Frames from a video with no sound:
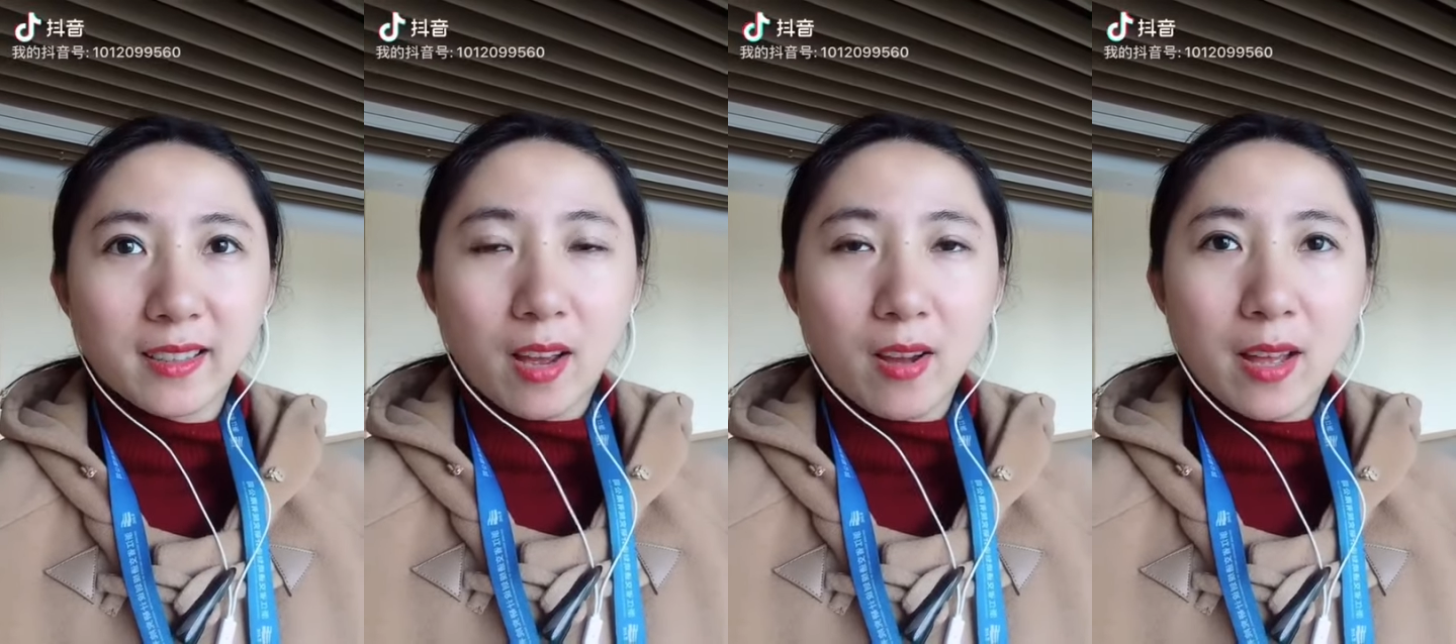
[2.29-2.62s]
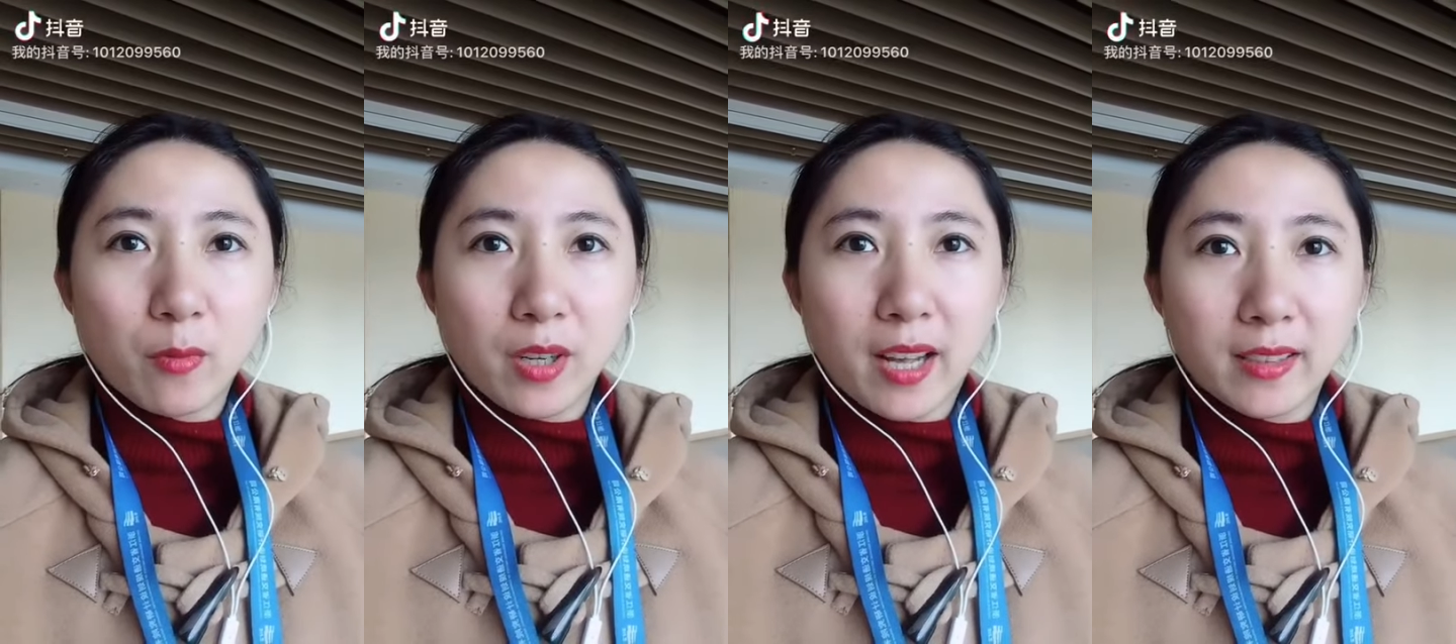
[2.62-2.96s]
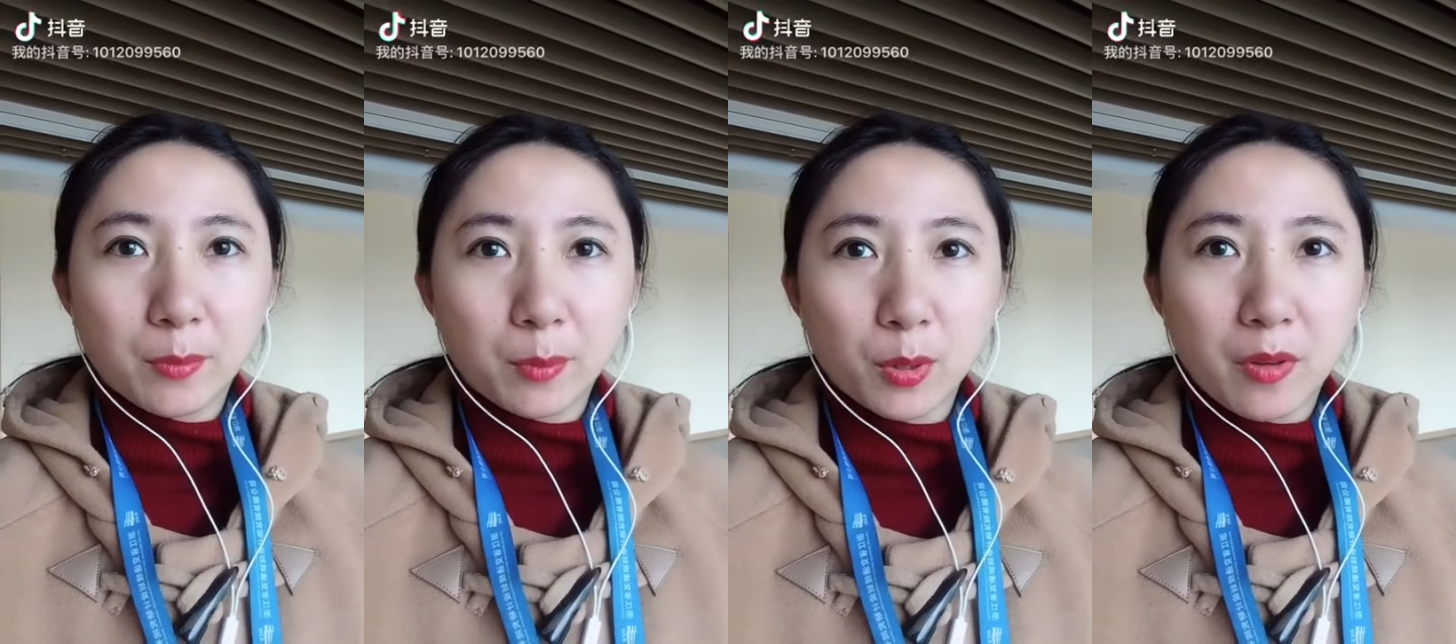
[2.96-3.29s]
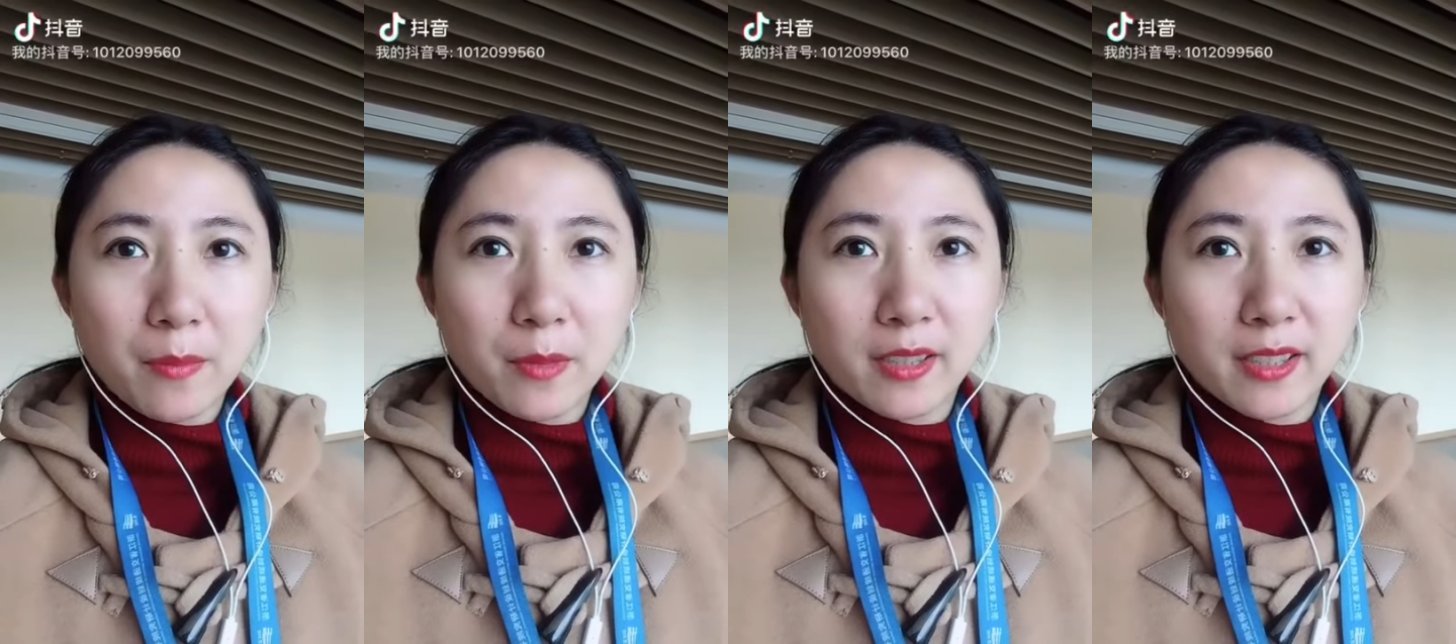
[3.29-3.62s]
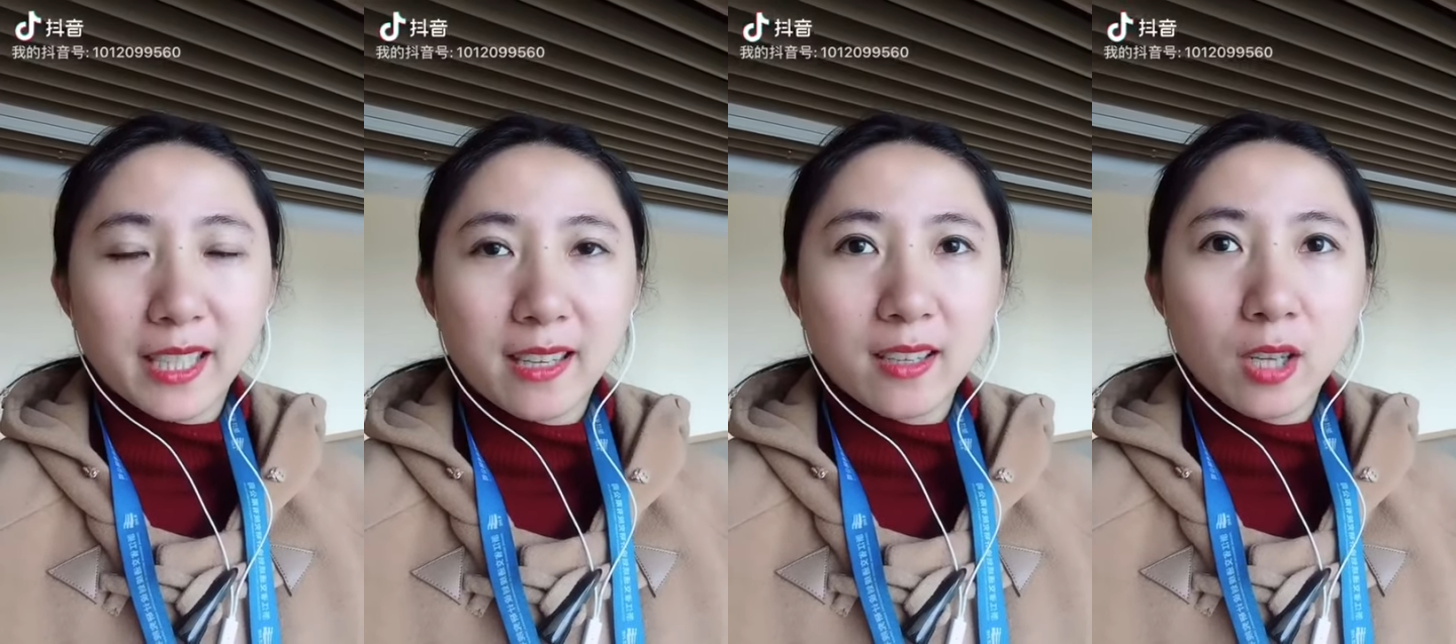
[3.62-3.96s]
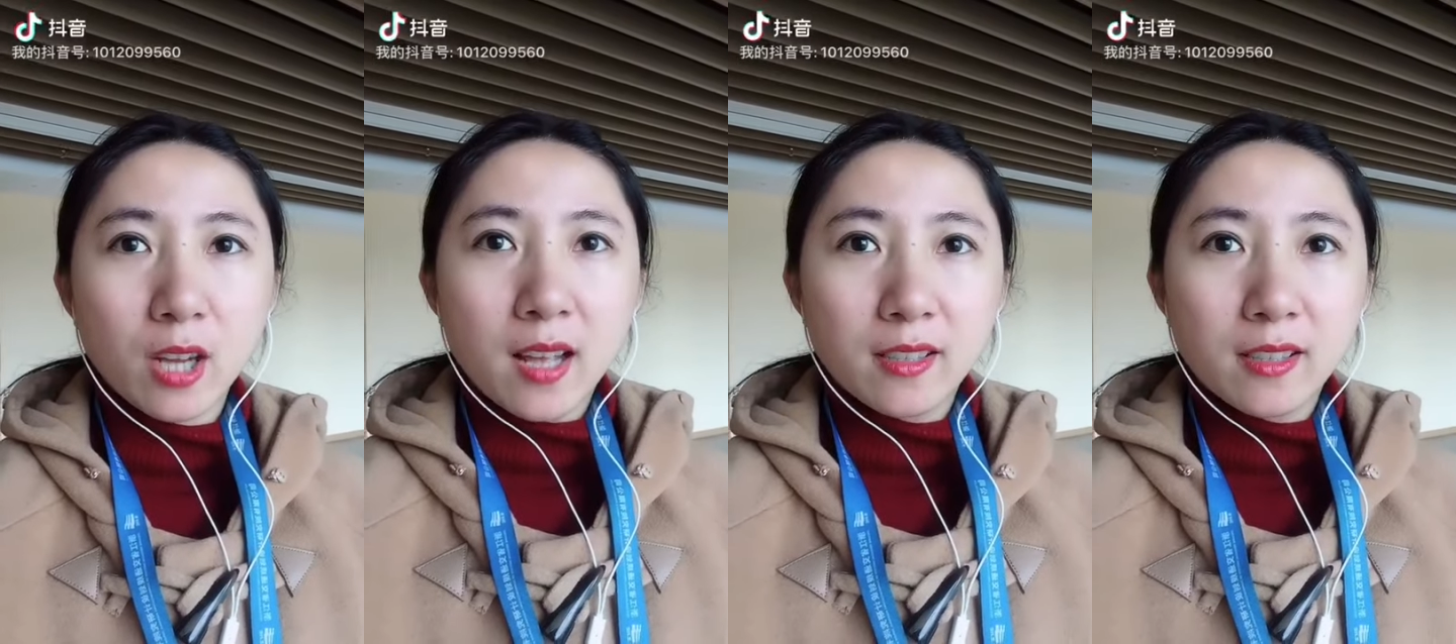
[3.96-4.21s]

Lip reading: Now I work as a programmer in